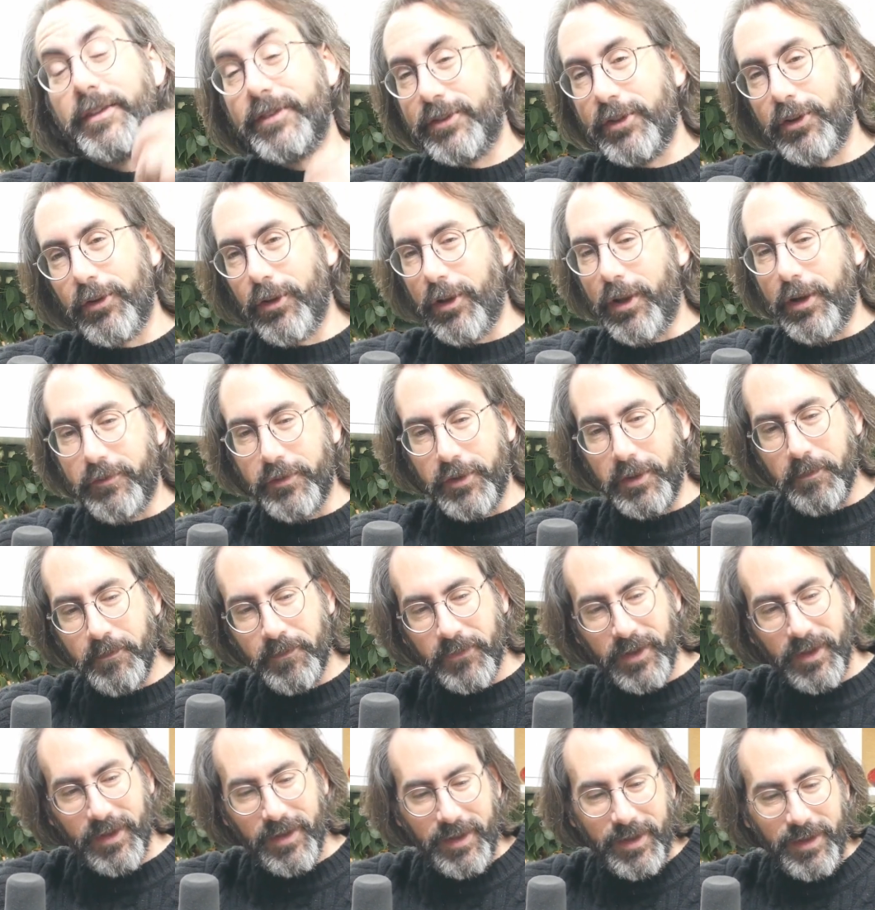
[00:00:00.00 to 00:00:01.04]
still love them.
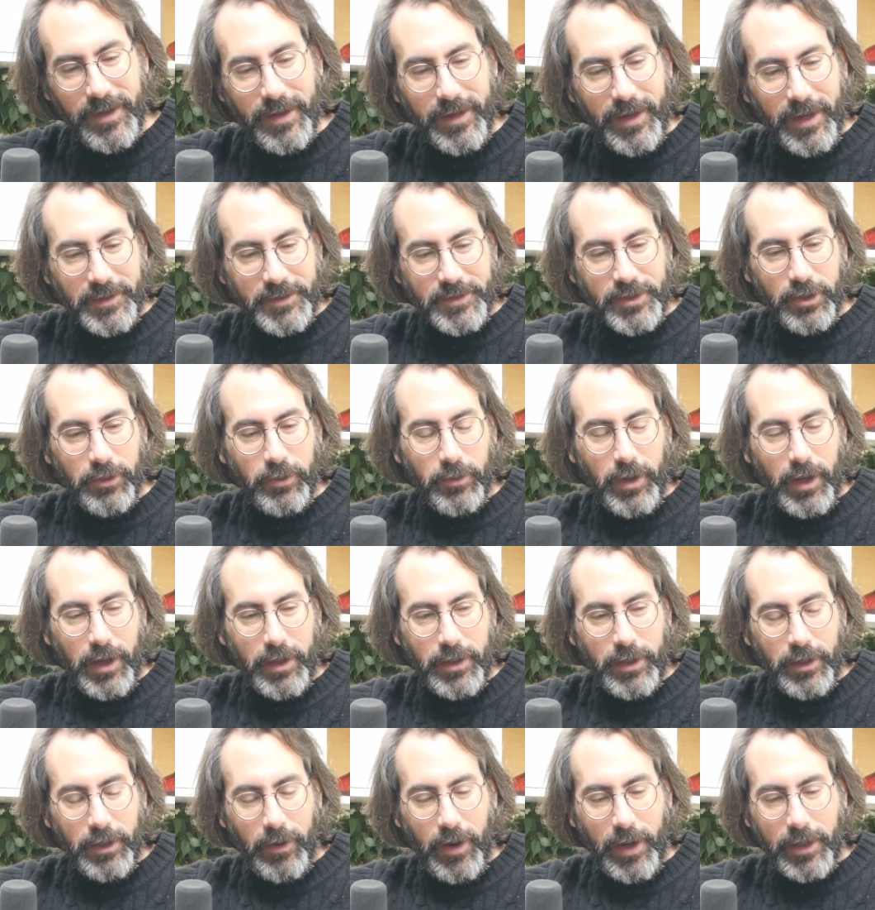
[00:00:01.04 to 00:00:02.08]
And so,
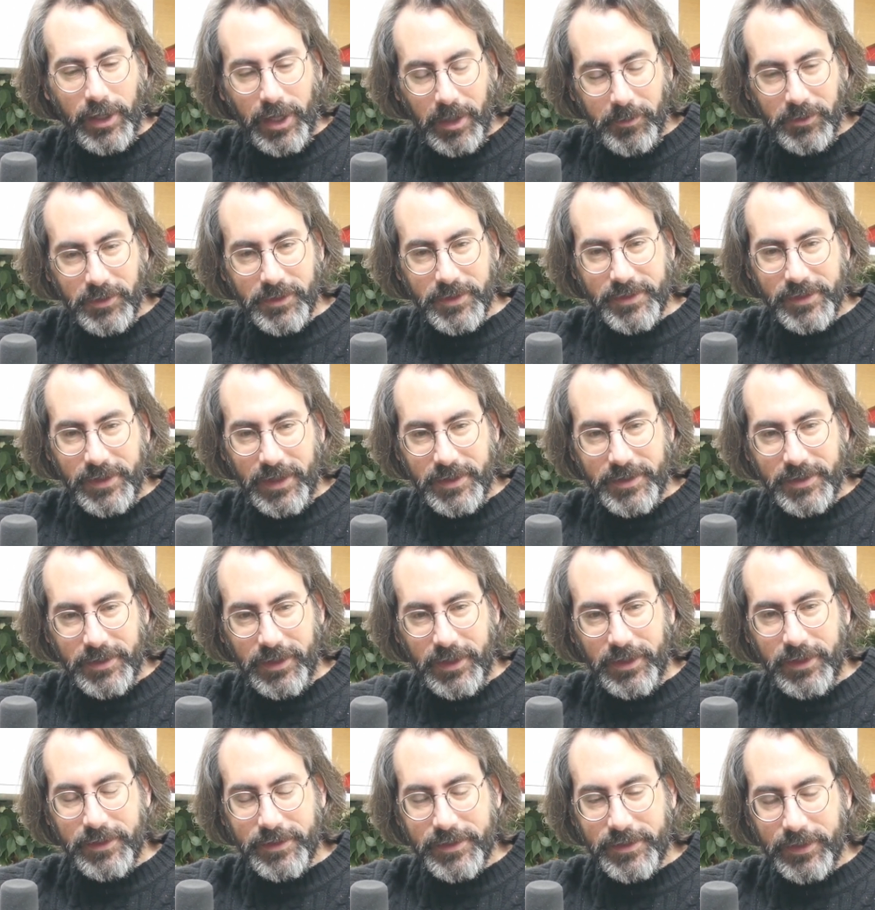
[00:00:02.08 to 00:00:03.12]
I came to the States in
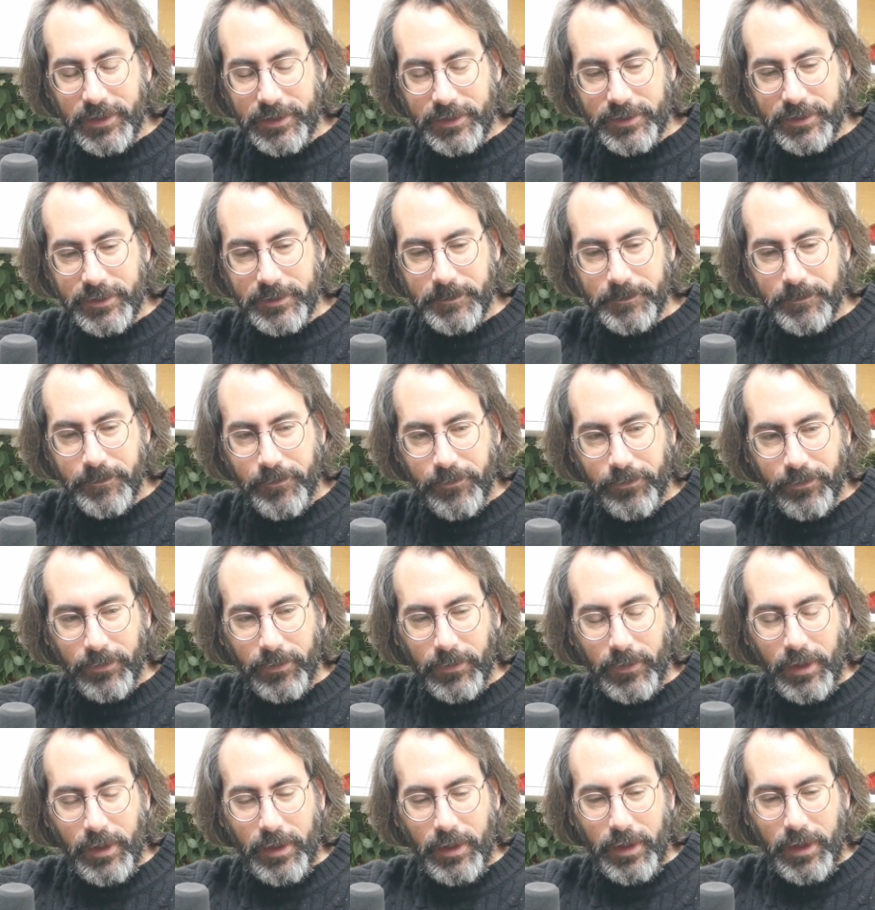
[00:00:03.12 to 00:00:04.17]
86,
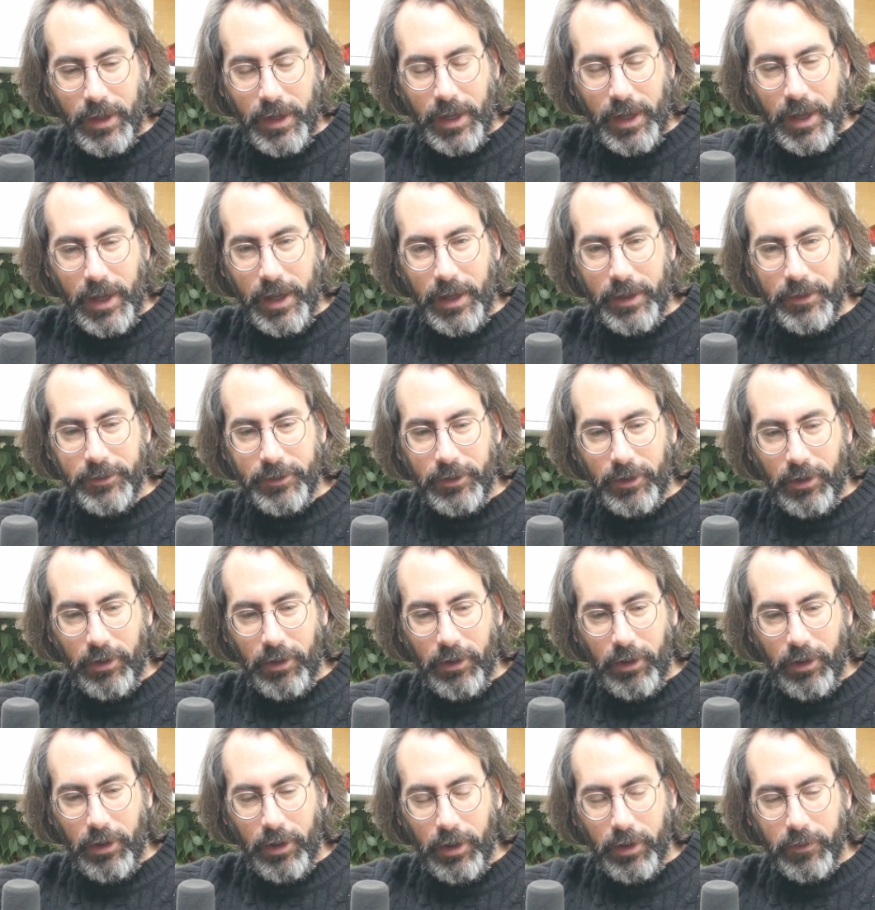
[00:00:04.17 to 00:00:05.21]
and
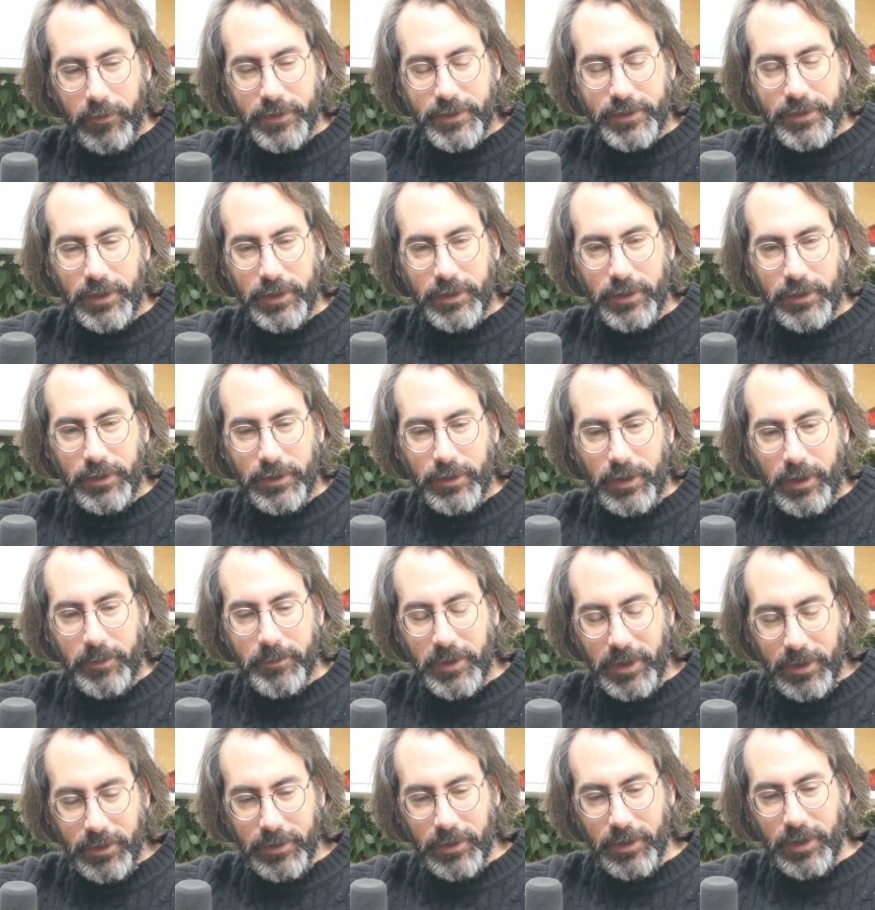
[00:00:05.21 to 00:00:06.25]
all of a sudden, I'm
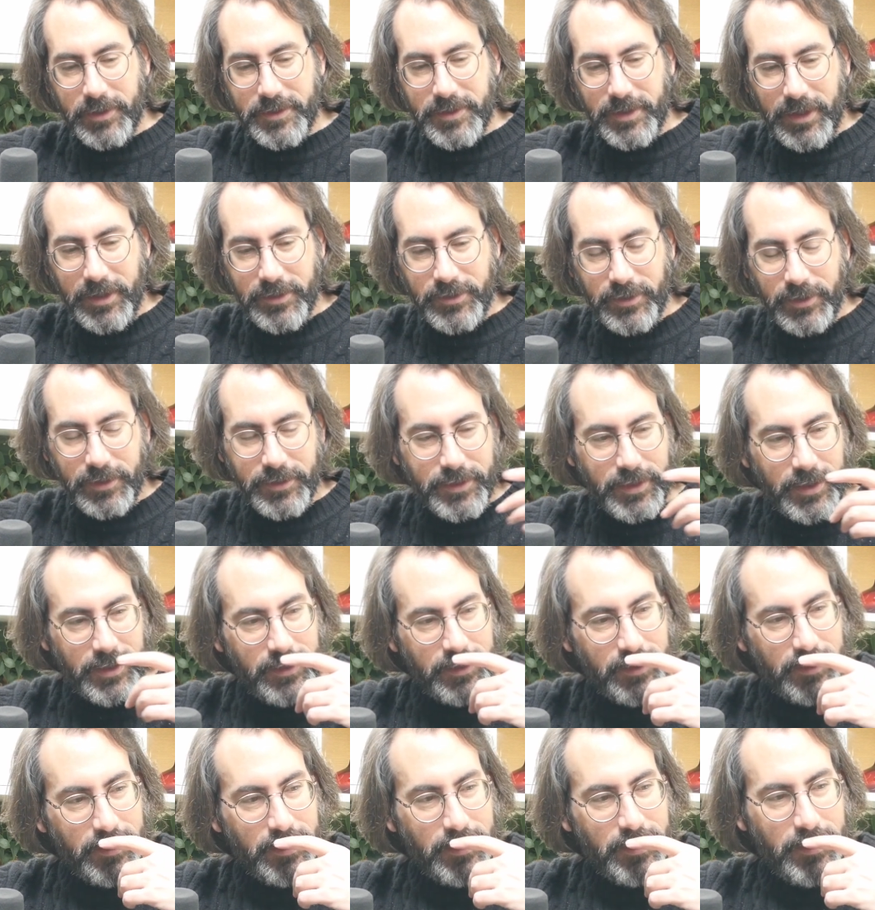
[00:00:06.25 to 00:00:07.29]
here in Los Angeles,
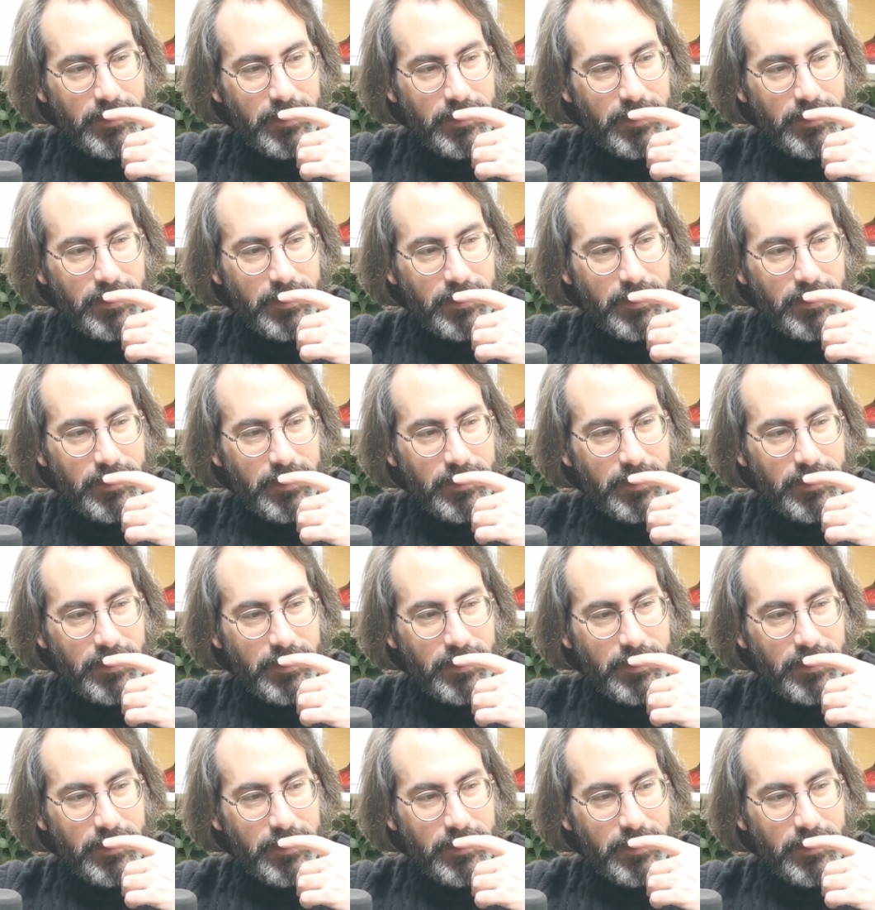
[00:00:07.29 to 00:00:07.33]
and